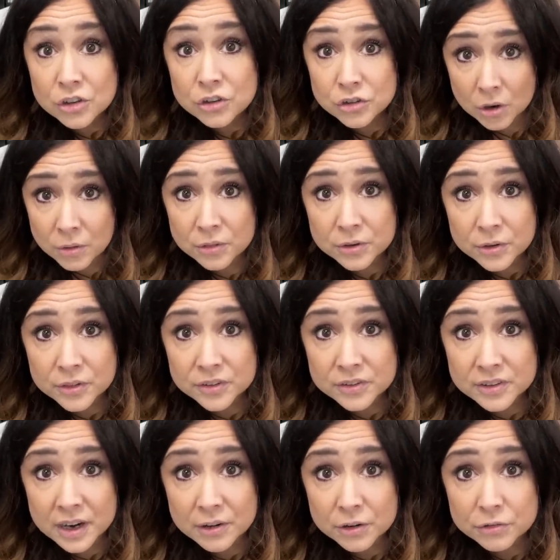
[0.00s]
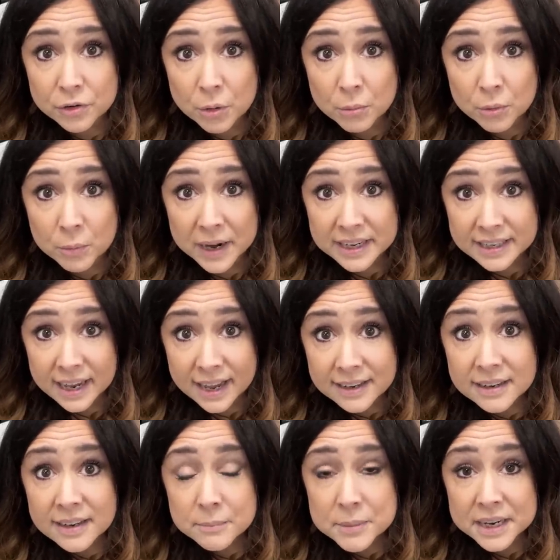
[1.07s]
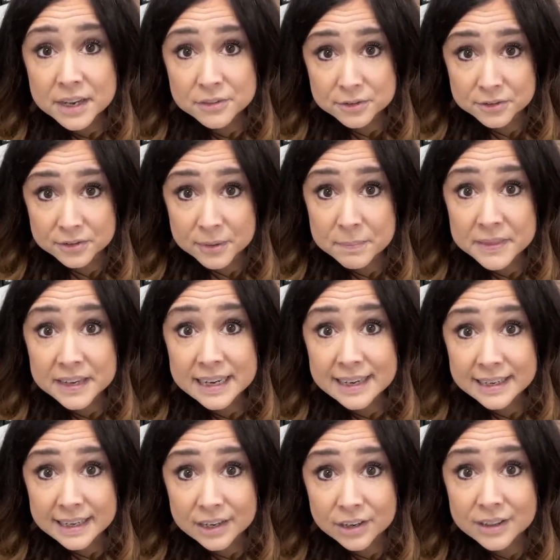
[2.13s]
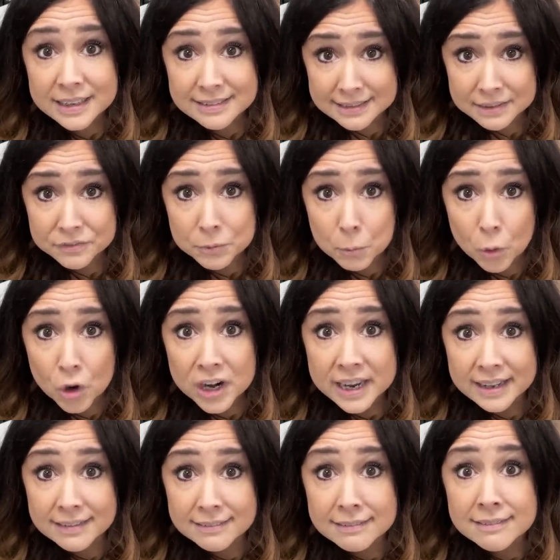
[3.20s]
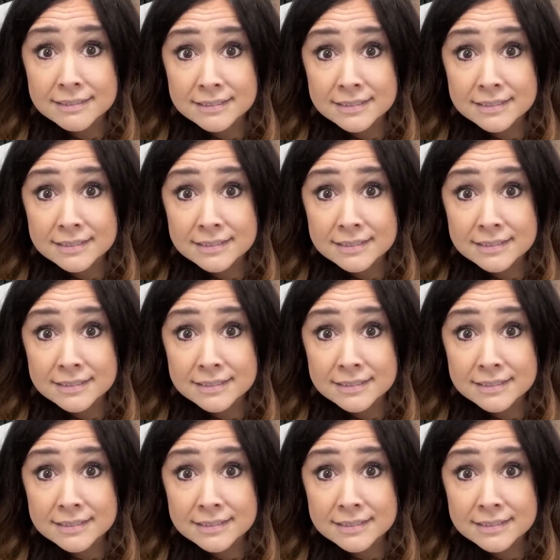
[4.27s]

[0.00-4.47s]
Don't throw the styrofoam away yet, because there's something in here that's even more hidden.